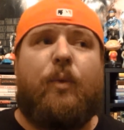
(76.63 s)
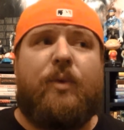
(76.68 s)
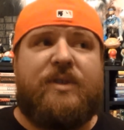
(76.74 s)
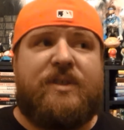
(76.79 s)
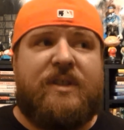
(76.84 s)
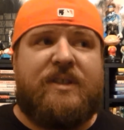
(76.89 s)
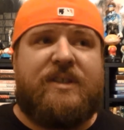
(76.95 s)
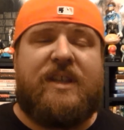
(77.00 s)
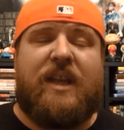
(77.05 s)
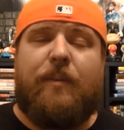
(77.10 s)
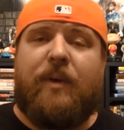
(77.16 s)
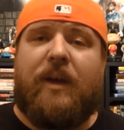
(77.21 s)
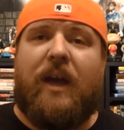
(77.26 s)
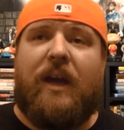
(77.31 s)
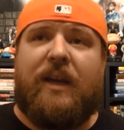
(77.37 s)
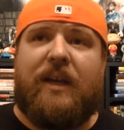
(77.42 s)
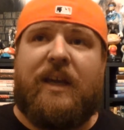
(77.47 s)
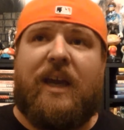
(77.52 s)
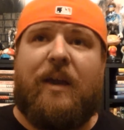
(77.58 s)
was the same
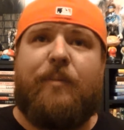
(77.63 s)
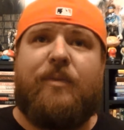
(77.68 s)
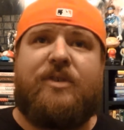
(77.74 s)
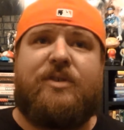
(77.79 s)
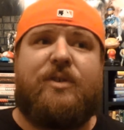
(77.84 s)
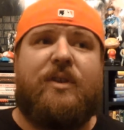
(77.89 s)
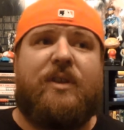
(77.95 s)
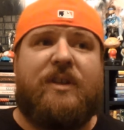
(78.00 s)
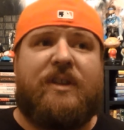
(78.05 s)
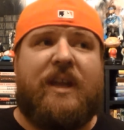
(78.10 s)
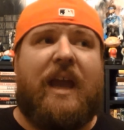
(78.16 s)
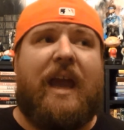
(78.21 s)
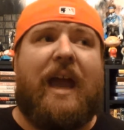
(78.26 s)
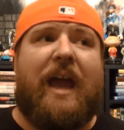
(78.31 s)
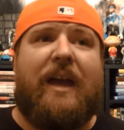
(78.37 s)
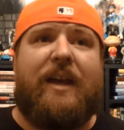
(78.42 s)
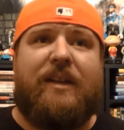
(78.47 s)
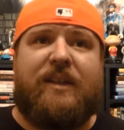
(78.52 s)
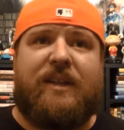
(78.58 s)
kind of chemistry that they
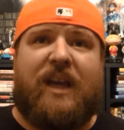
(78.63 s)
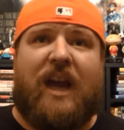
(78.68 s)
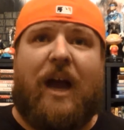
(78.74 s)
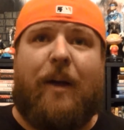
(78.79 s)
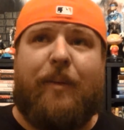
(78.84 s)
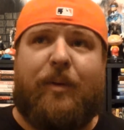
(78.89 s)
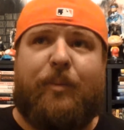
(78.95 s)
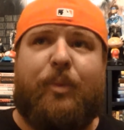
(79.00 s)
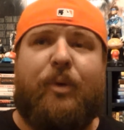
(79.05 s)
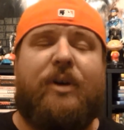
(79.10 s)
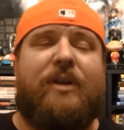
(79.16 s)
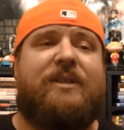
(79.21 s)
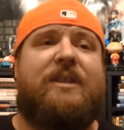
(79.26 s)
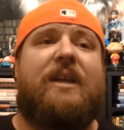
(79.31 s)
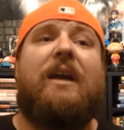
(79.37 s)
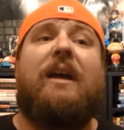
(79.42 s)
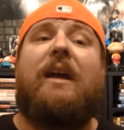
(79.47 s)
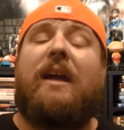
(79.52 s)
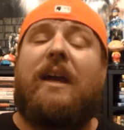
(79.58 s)
had in the comic books
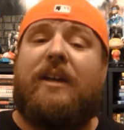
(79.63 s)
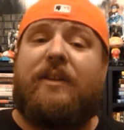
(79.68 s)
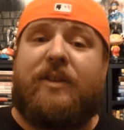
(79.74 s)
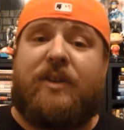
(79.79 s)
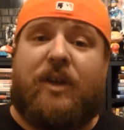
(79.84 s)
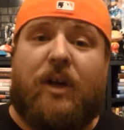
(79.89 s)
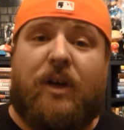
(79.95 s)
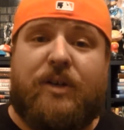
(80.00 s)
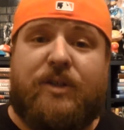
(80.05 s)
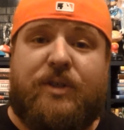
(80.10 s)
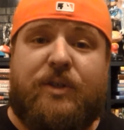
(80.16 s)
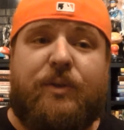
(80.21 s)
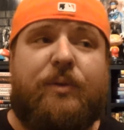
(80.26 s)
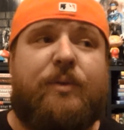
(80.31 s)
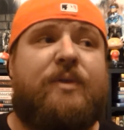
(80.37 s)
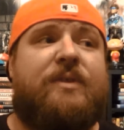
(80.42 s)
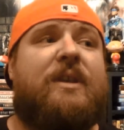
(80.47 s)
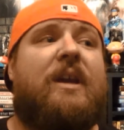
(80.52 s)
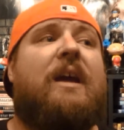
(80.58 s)
and the
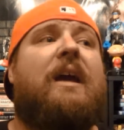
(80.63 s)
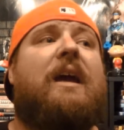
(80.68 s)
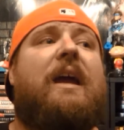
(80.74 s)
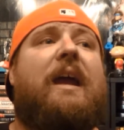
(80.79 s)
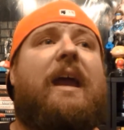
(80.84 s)
cartoons.